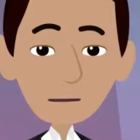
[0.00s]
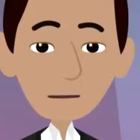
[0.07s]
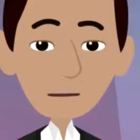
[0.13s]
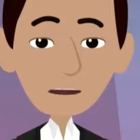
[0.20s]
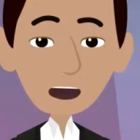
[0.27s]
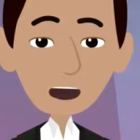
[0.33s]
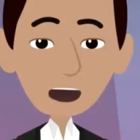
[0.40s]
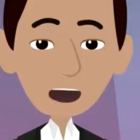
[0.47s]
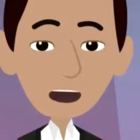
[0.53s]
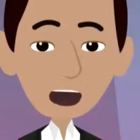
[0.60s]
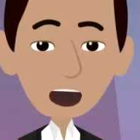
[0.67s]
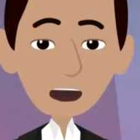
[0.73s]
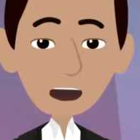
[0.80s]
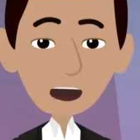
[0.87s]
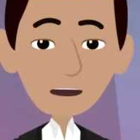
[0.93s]

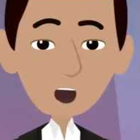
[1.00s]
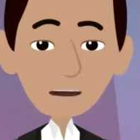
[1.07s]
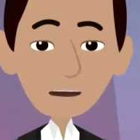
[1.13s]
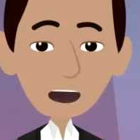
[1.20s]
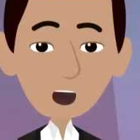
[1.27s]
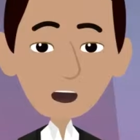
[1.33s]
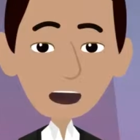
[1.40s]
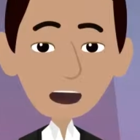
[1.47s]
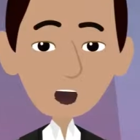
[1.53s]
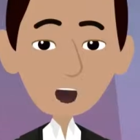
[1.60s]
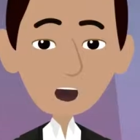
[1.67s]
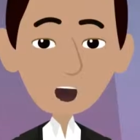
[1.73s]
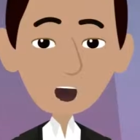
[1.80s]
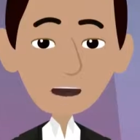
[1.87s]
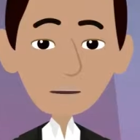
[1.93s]
utilizing again
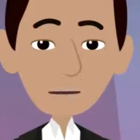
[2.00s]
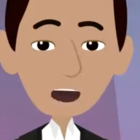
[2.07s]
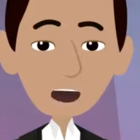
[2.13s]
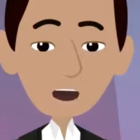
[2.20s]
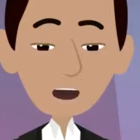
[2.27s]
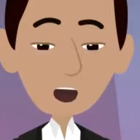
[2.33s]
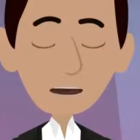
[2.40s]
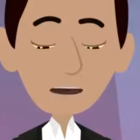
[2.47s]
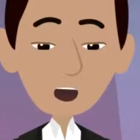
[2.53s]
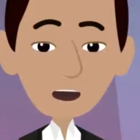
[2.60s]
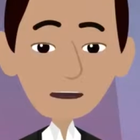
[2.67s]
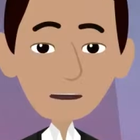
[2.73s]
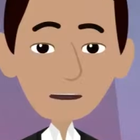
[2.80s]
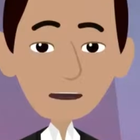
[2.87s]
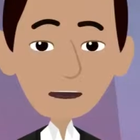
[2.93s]
your
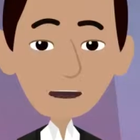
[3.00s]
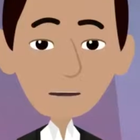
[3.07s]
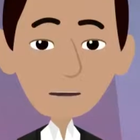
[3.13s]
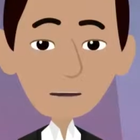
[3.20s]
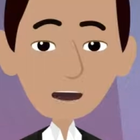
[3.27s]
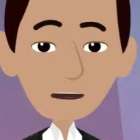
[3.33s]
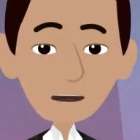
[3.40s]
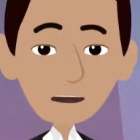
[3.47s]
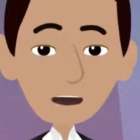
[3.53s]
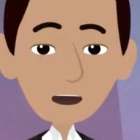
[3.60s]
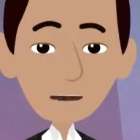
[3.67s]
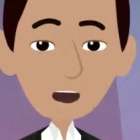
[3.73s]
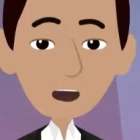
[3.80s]
underlying understanding of the